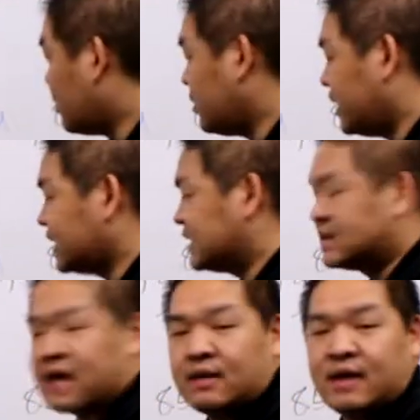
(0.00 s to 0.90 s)
and when we get the
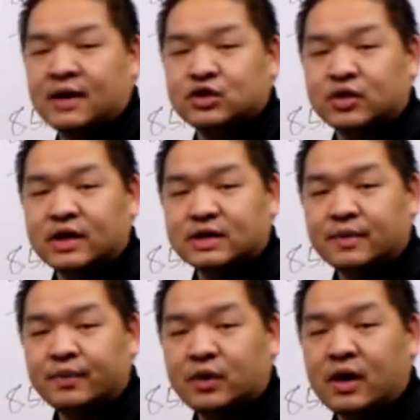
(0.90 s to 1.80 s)
same
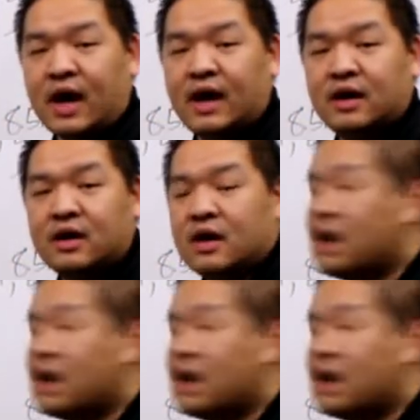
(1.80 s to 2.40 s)
entries, okay?